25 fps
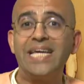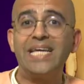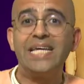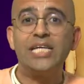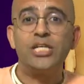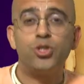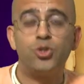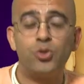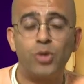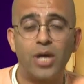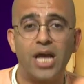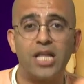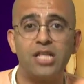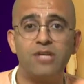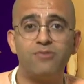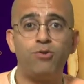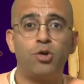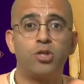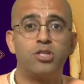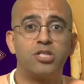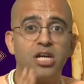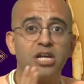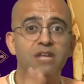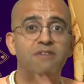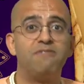together for
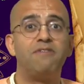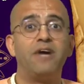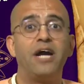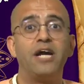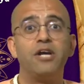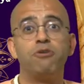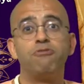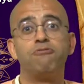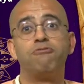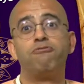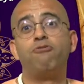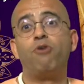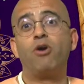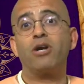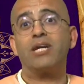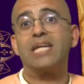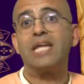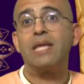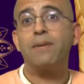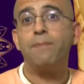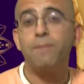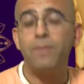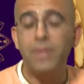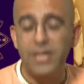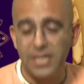35 to 40
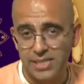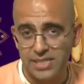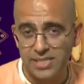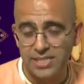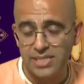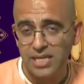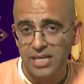minutes.